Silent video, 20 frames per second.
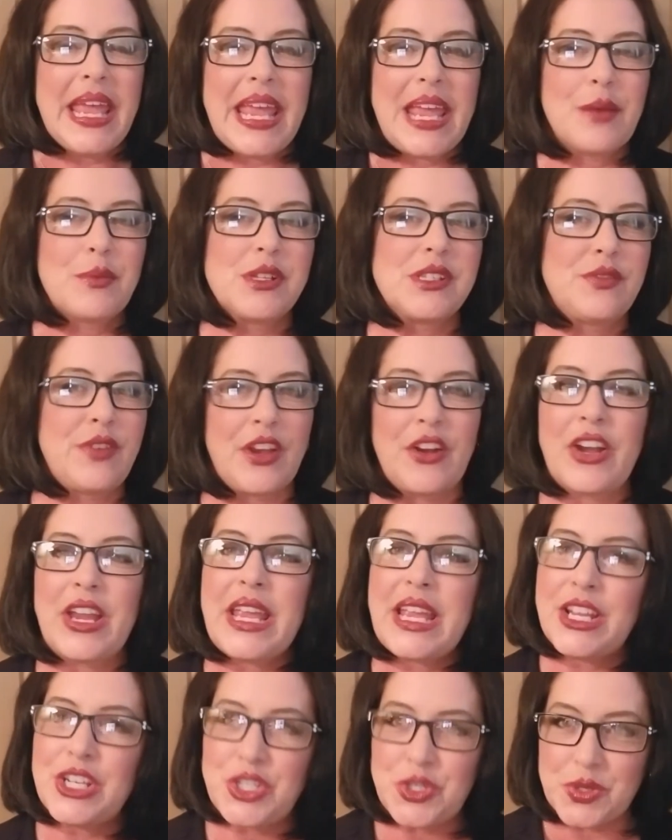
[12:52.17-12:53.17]
It was very
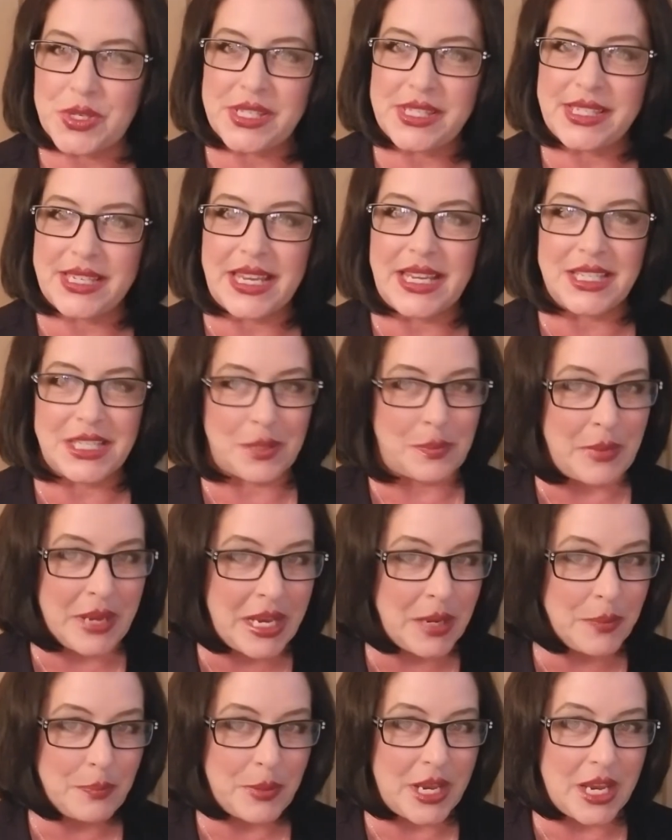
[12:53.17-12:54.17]
interesting to
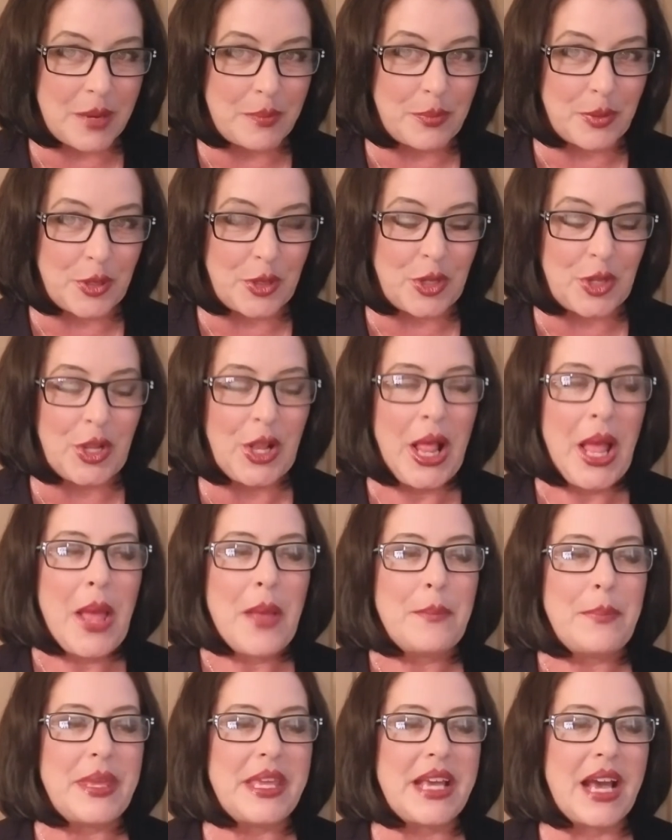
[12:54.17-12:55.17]
meet people
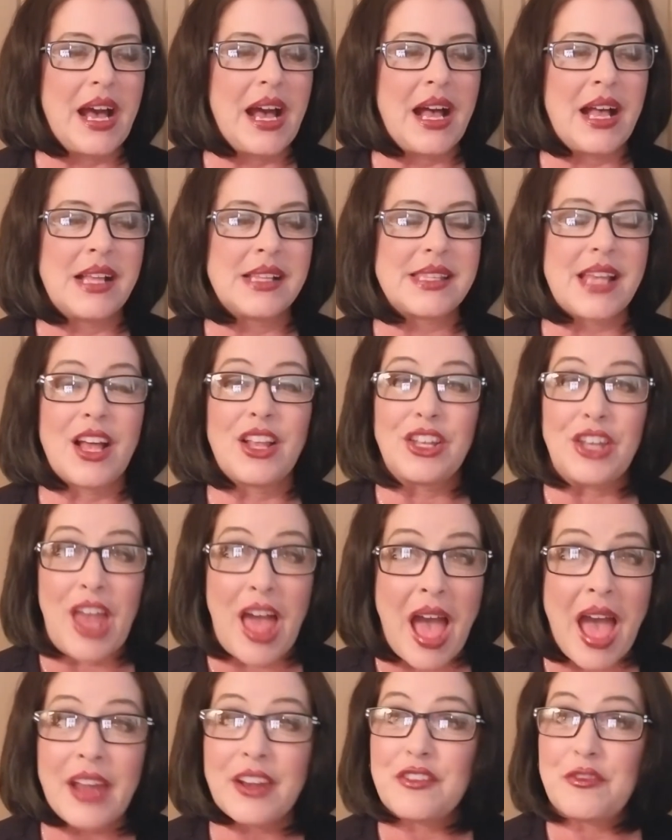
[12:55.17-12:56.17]
because a
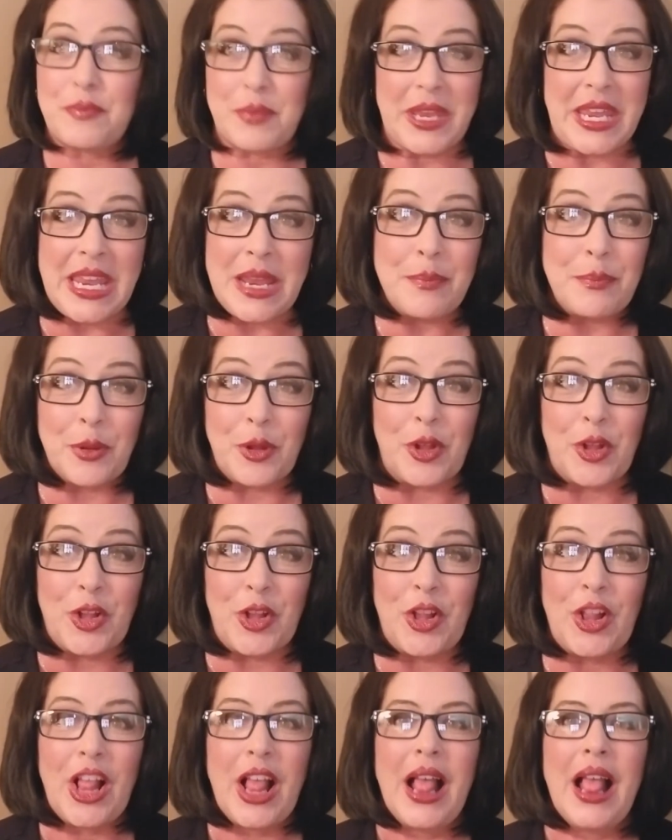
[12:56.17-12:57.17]
lot of
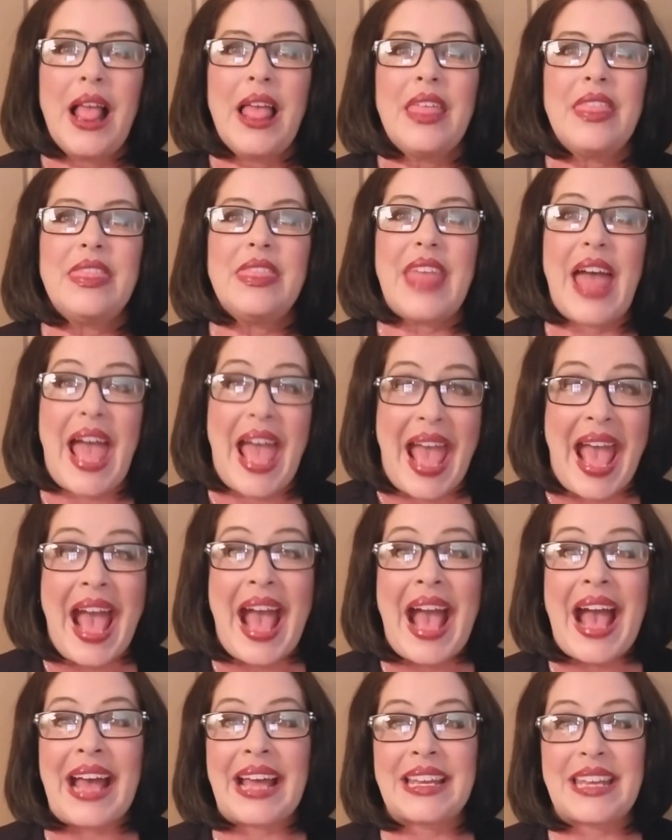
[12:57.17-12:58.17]
people
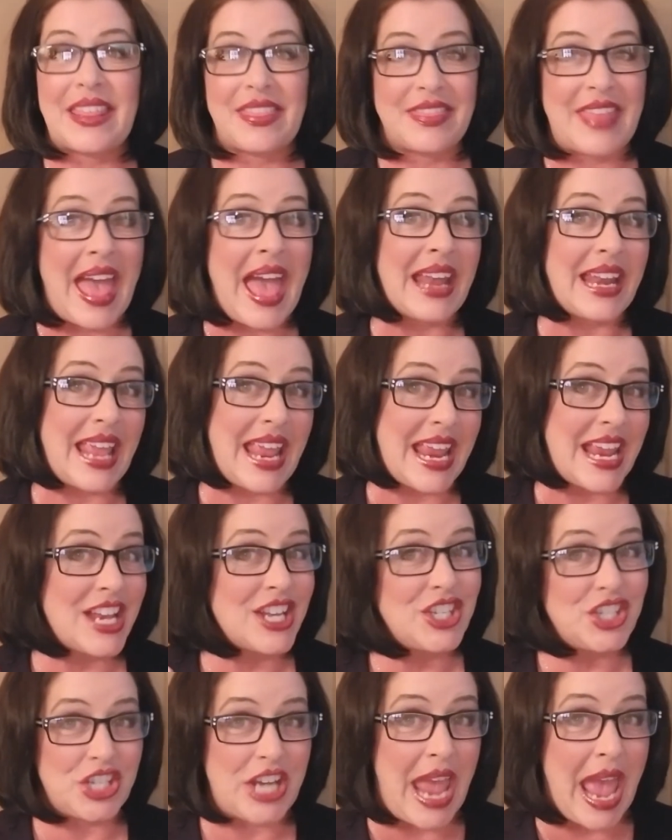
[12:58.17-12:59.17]
had that
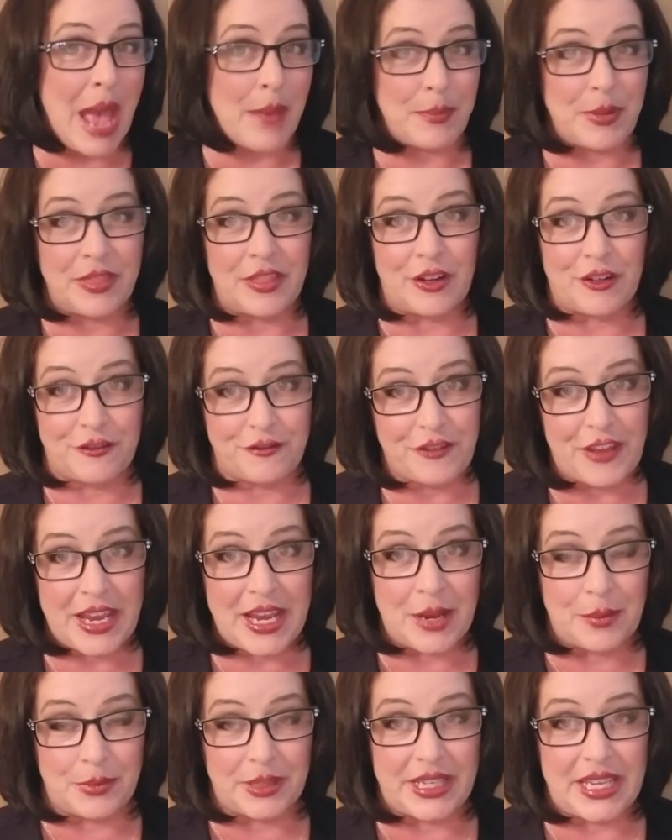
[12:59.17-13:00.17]
age gap in their
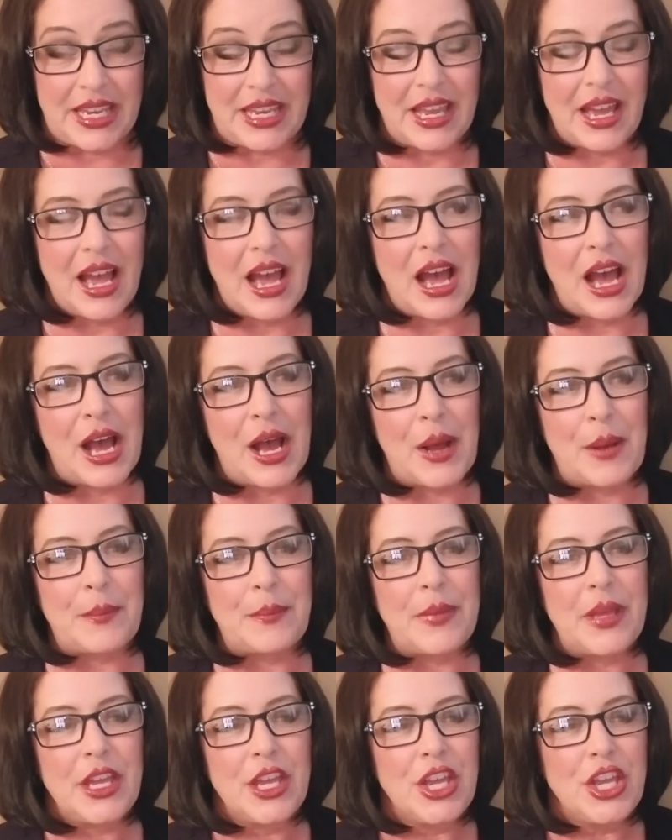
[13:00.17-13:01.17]
family,
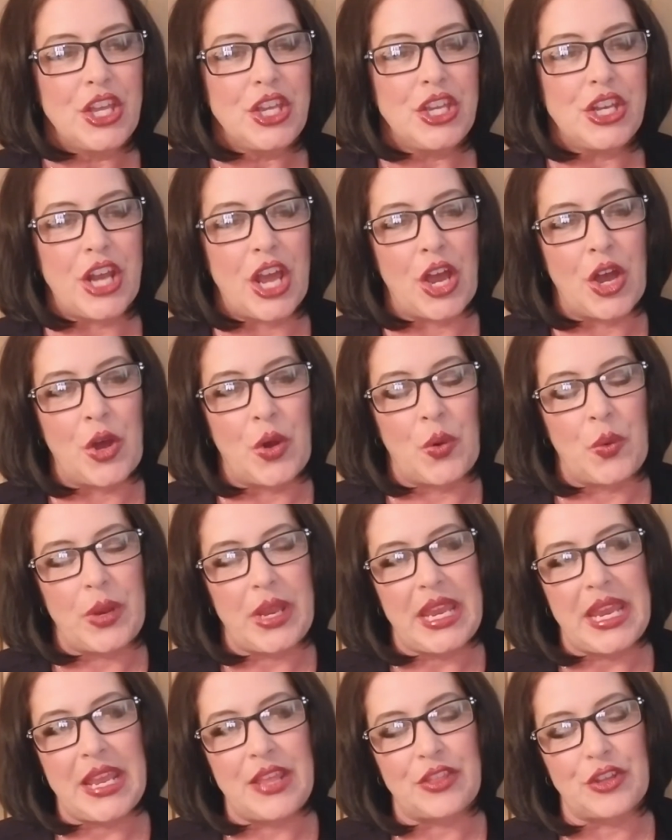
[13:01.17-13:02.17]
you know,
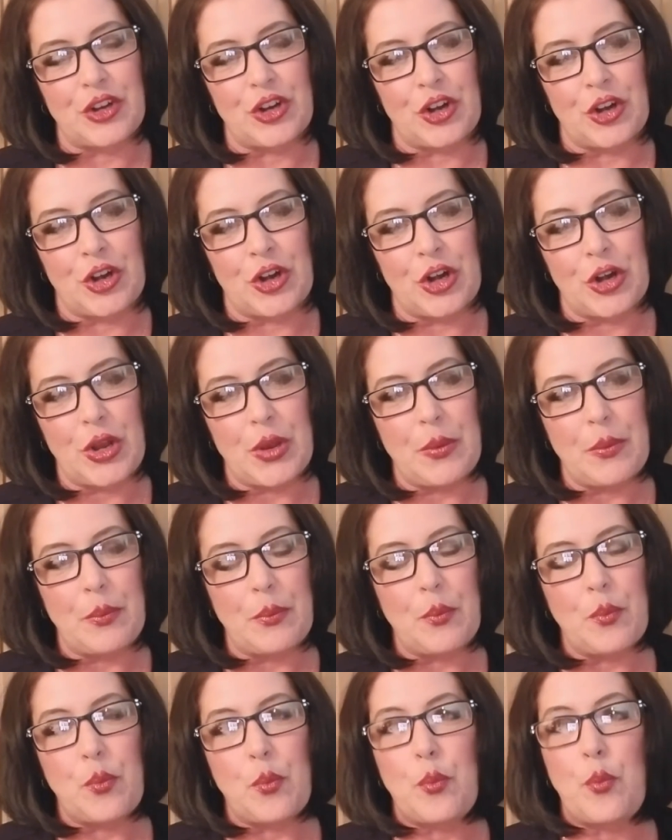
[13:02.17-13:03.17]
either
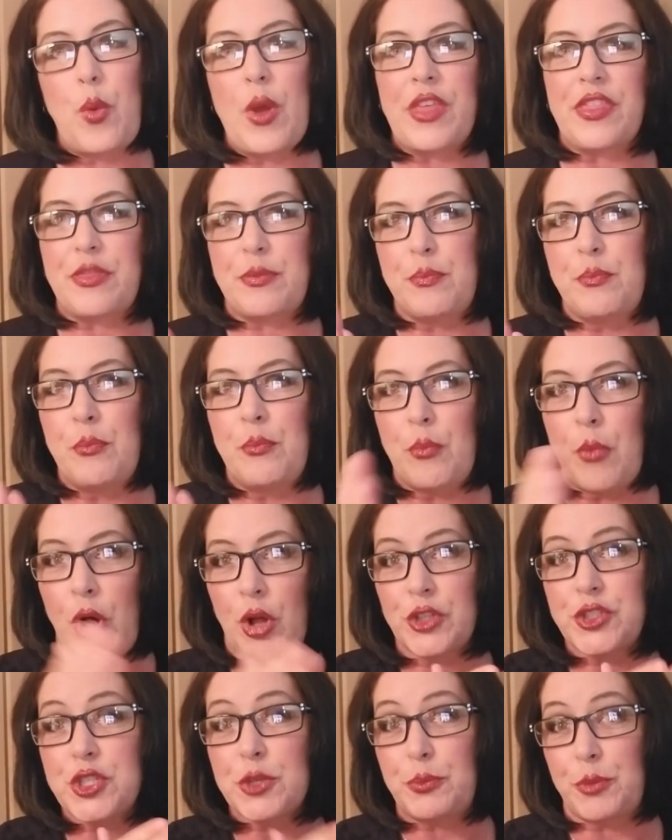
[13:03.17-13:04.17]
with
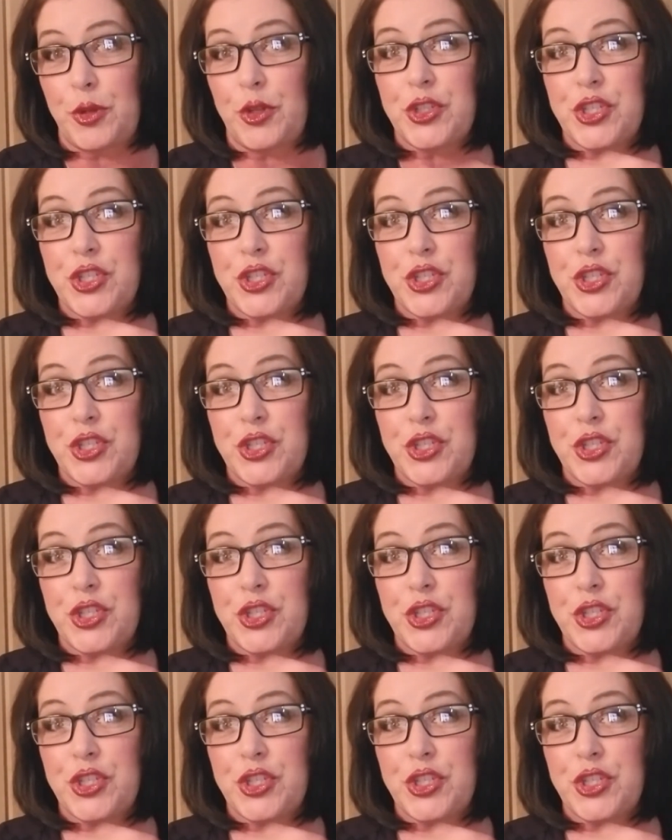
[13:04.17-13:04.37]
multiple